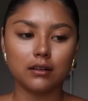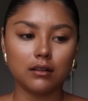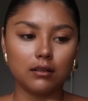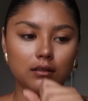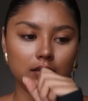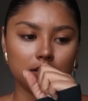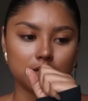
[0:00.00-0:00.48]

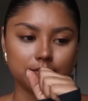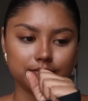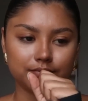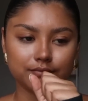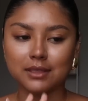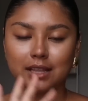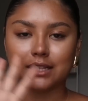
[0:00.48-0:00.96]

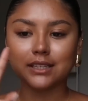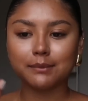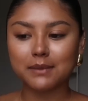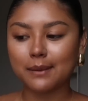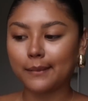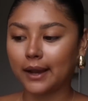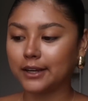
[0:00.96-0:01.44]
And that's like
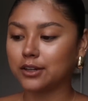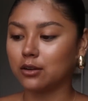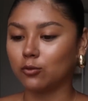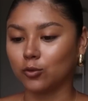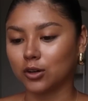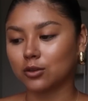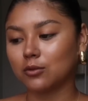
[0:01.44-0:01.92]
my mind on
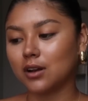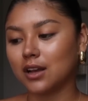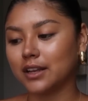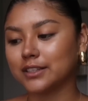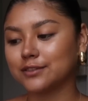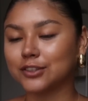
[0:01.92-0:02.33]
work wise.